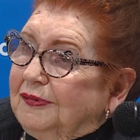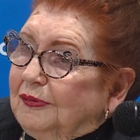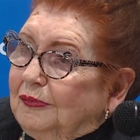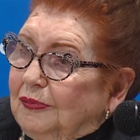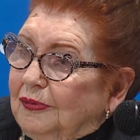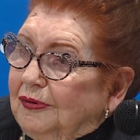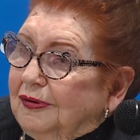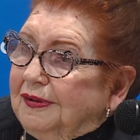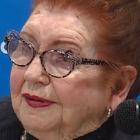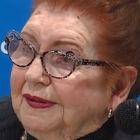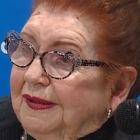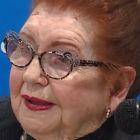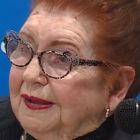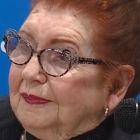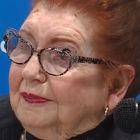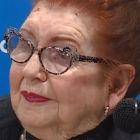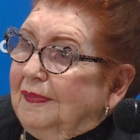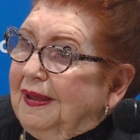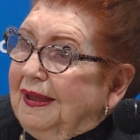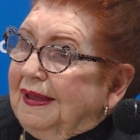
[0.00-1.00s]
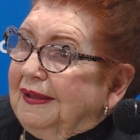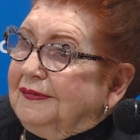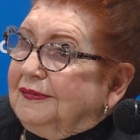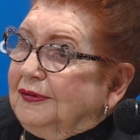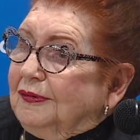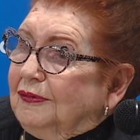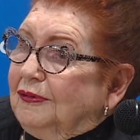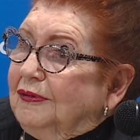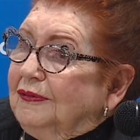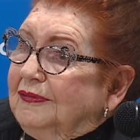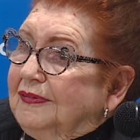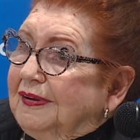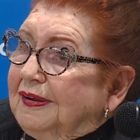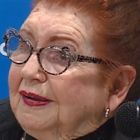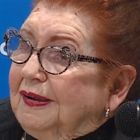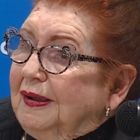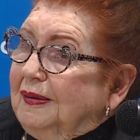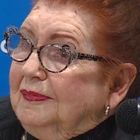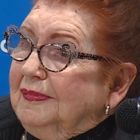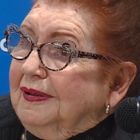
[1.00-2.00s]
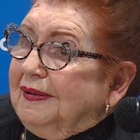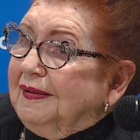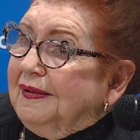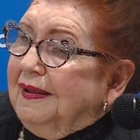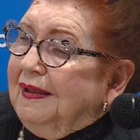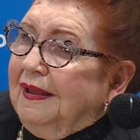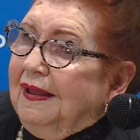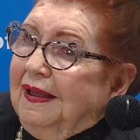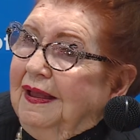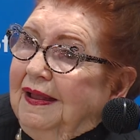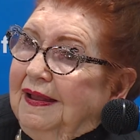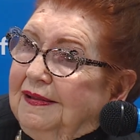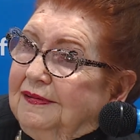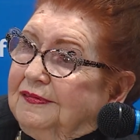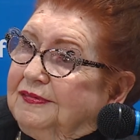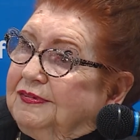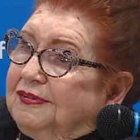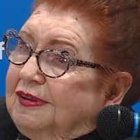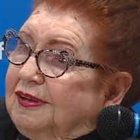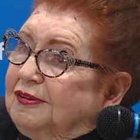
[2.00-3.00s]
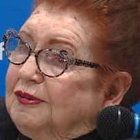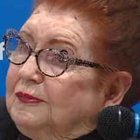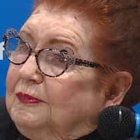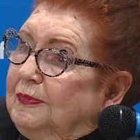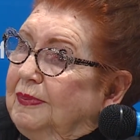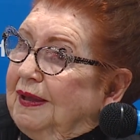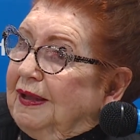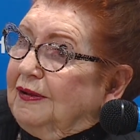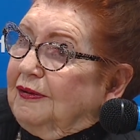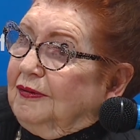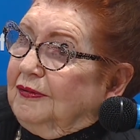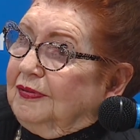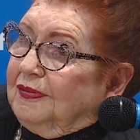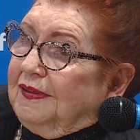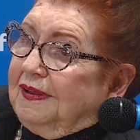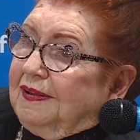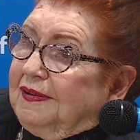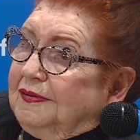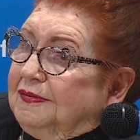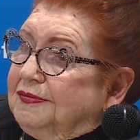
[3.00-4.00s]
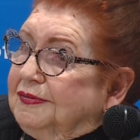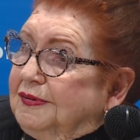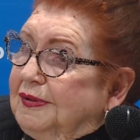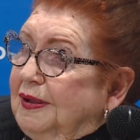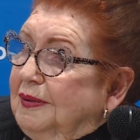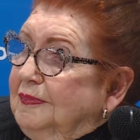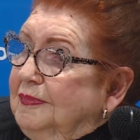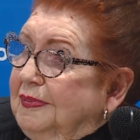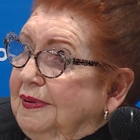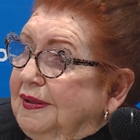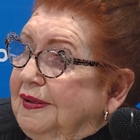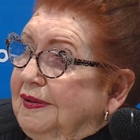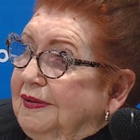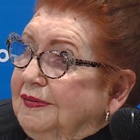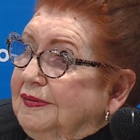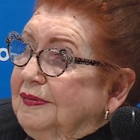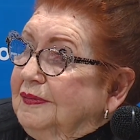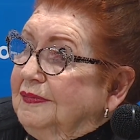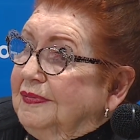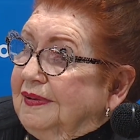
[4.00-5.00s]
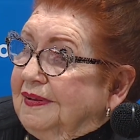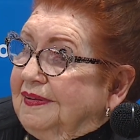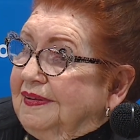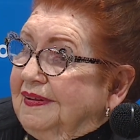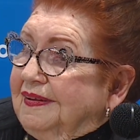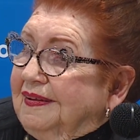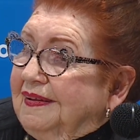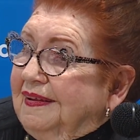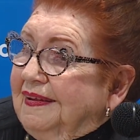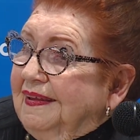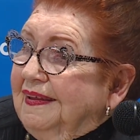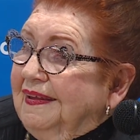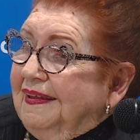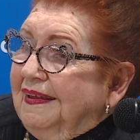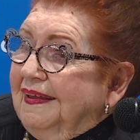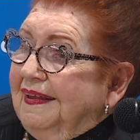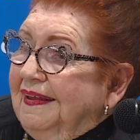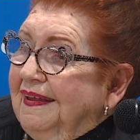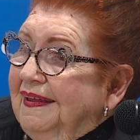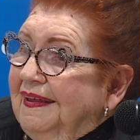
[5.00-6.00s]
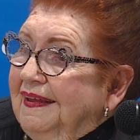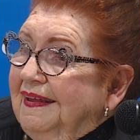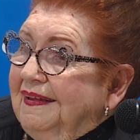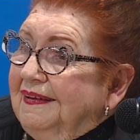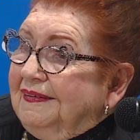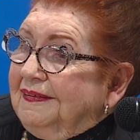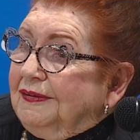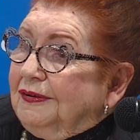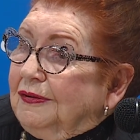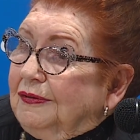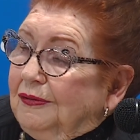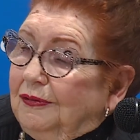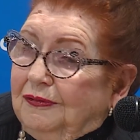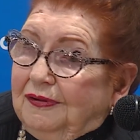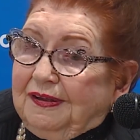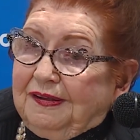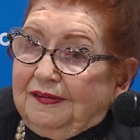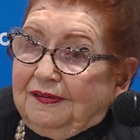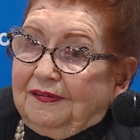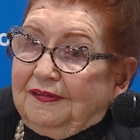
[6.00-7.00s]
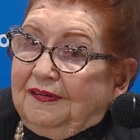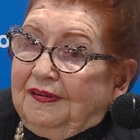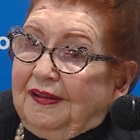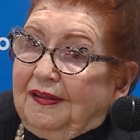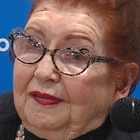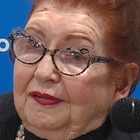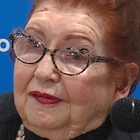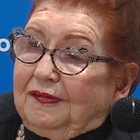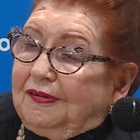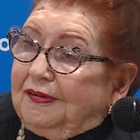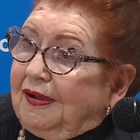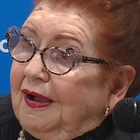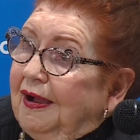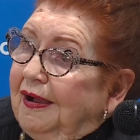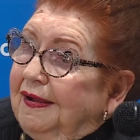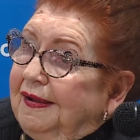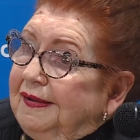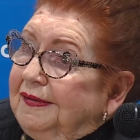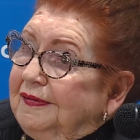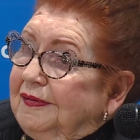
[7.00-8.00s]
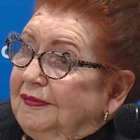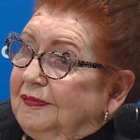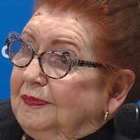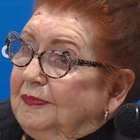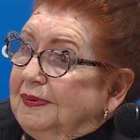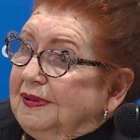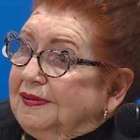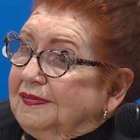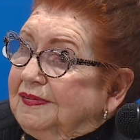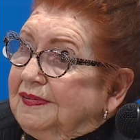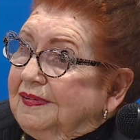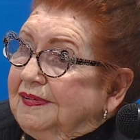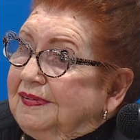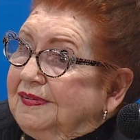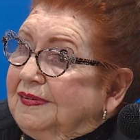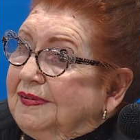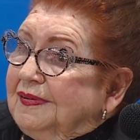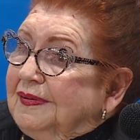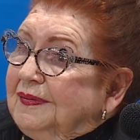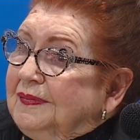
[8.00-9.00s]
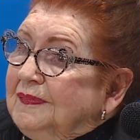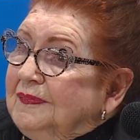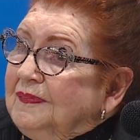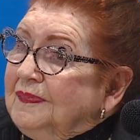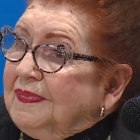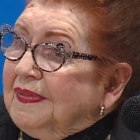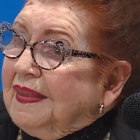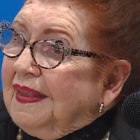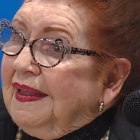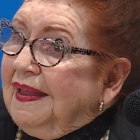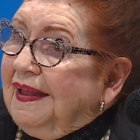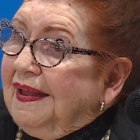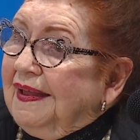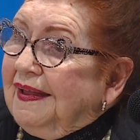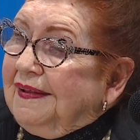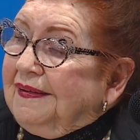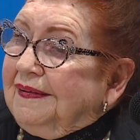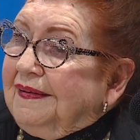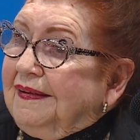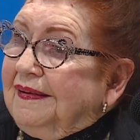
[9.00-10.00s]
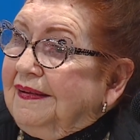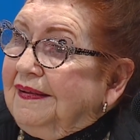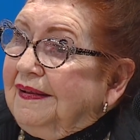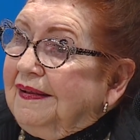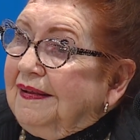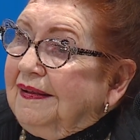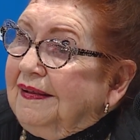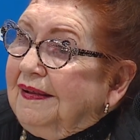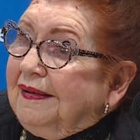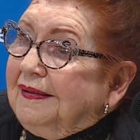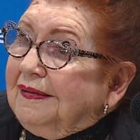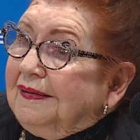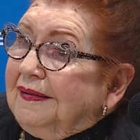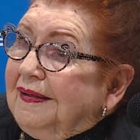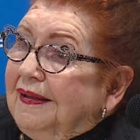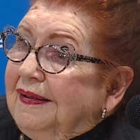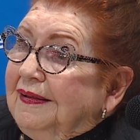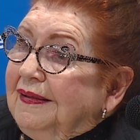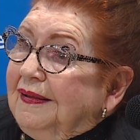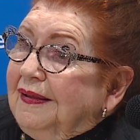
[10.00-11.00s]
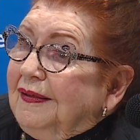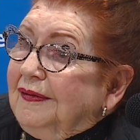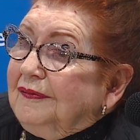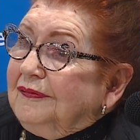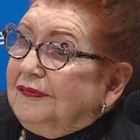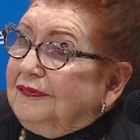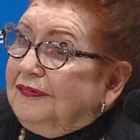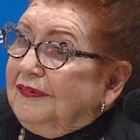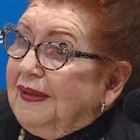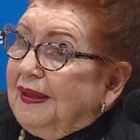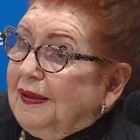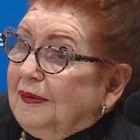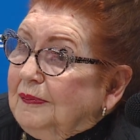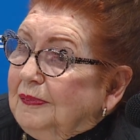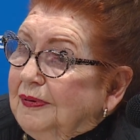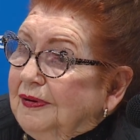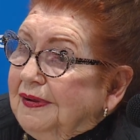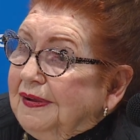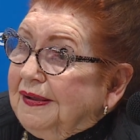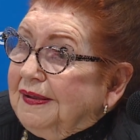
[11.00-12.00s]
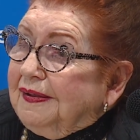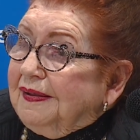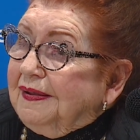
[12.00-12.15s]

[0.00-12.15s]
to work like mad to overcome it, and 6 better things come because of it. You go into another kind of business. And I love fabric.